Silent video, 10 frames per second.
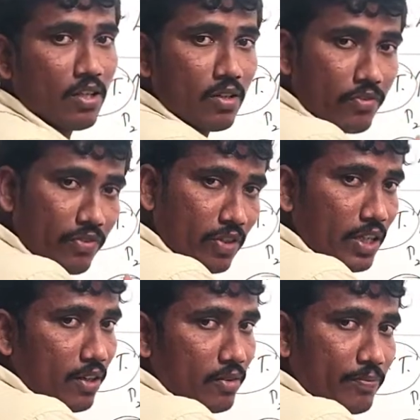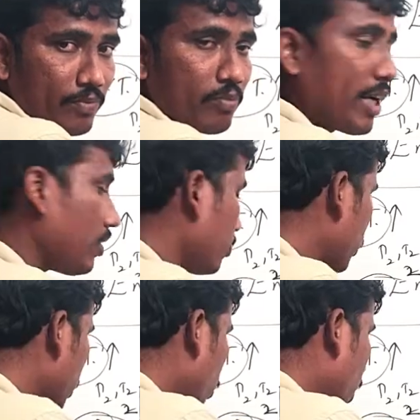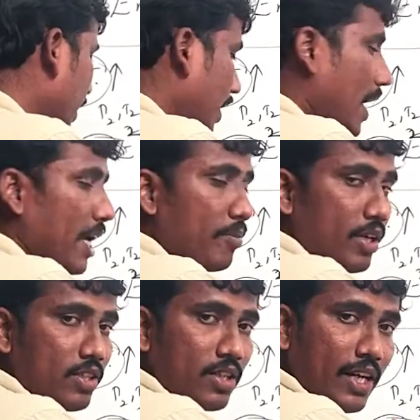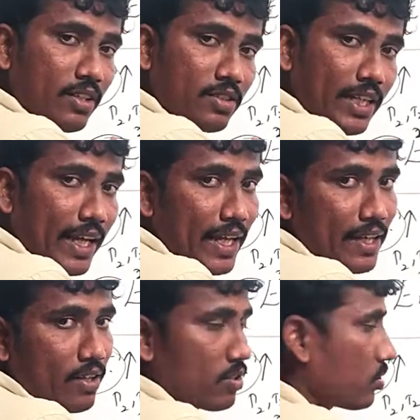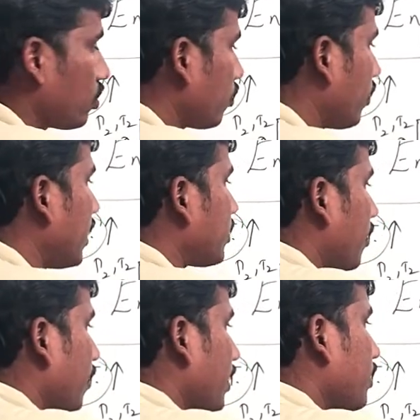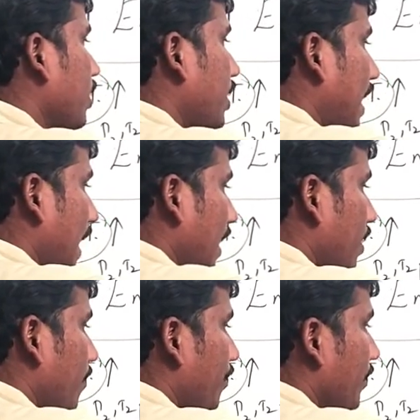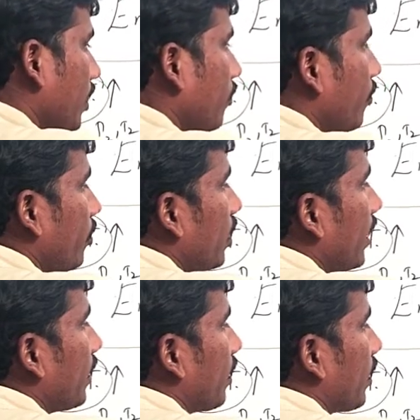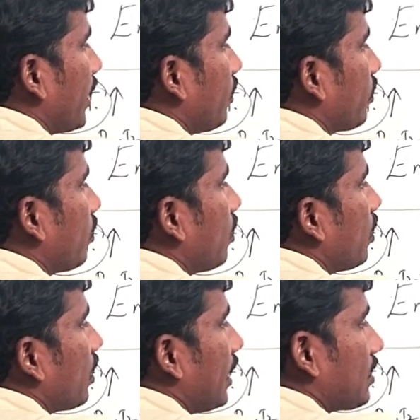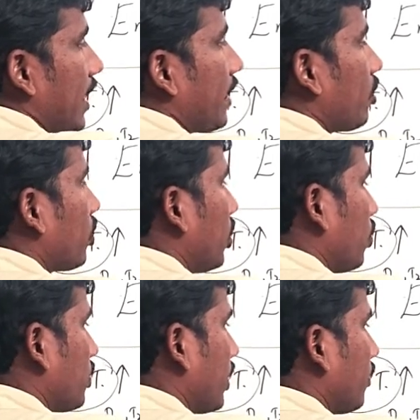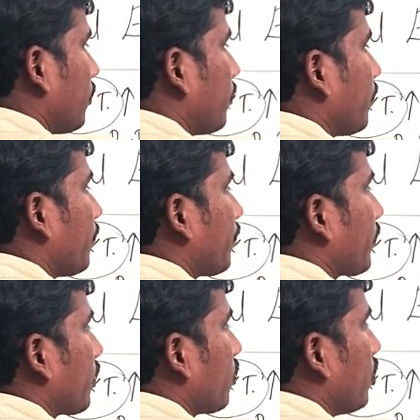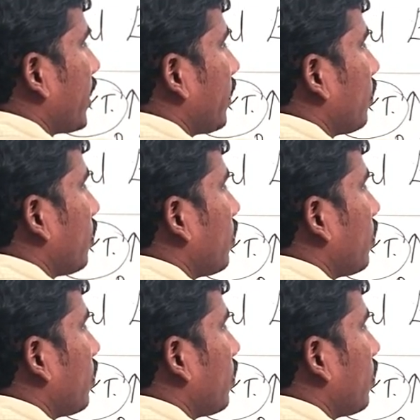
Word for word: fuel by using what? High pressurized air. So we will supply the fuel here, right? It's like kerosene, okay,